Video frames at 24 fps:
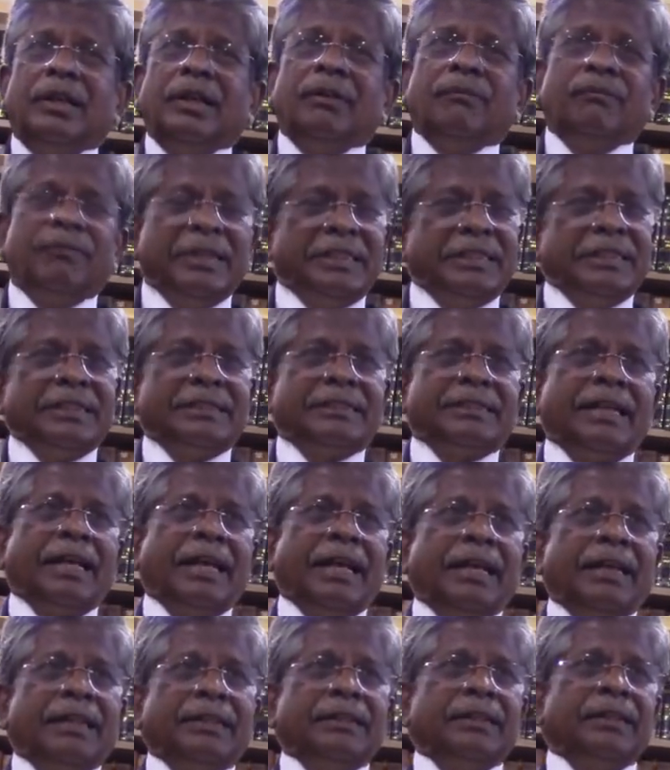which
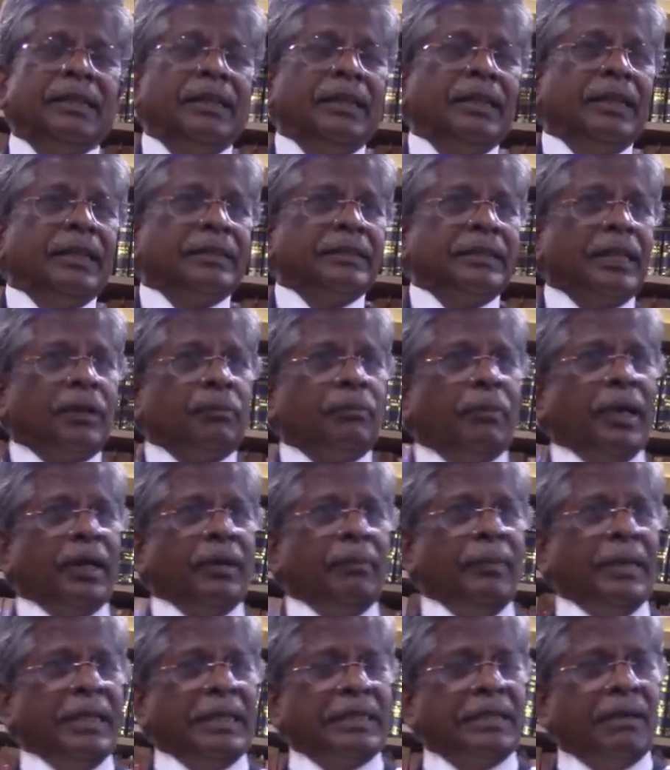says that by
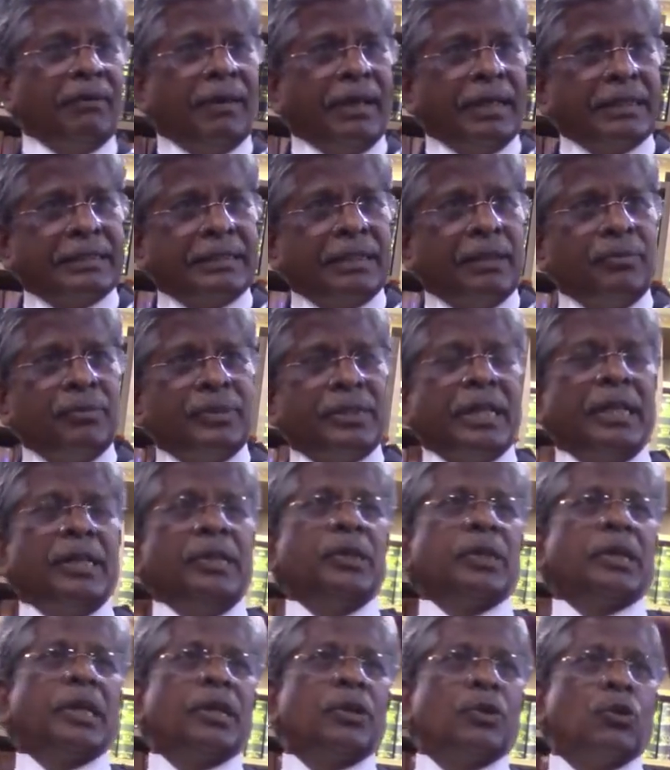means of assumption
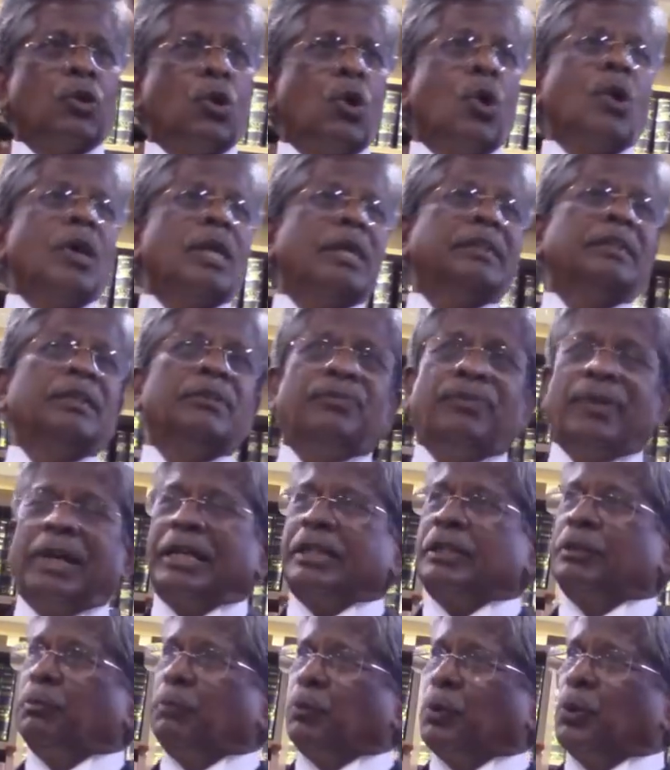you can hold the
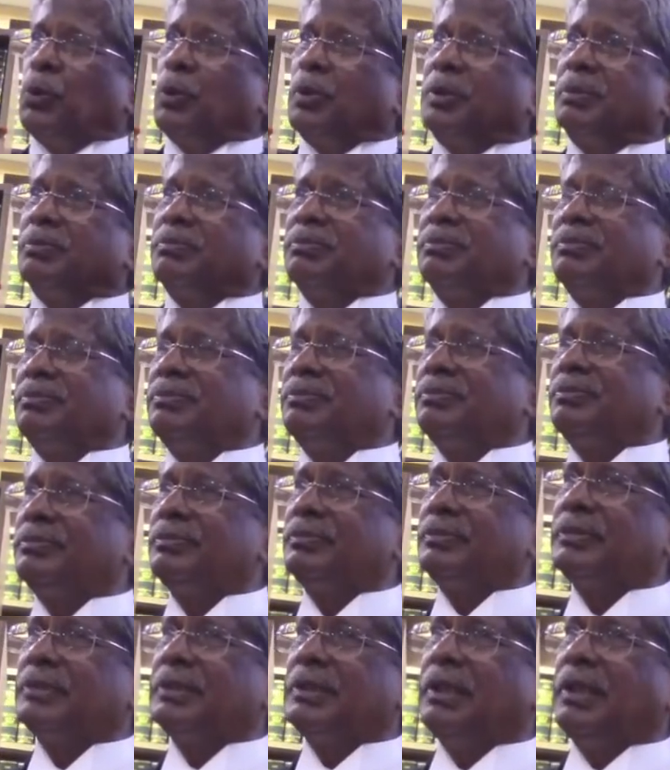fact proved.
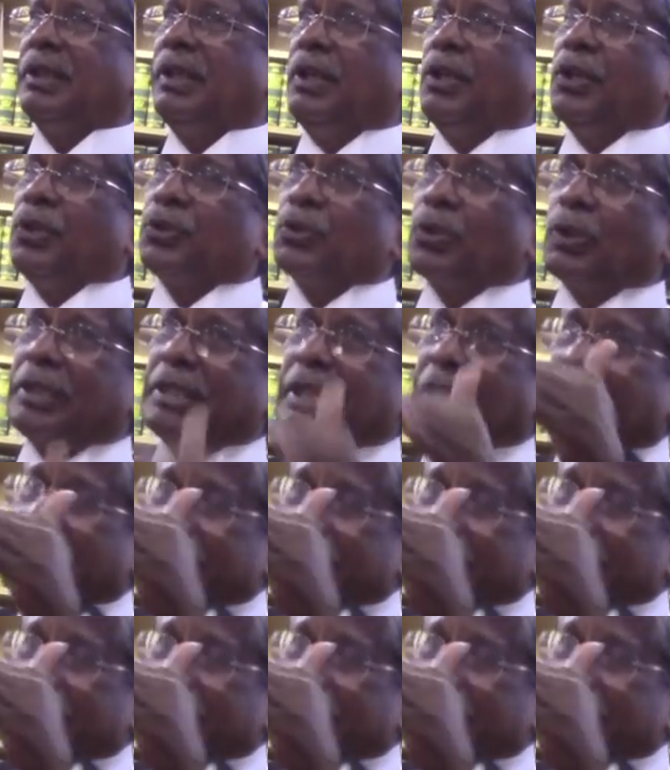So the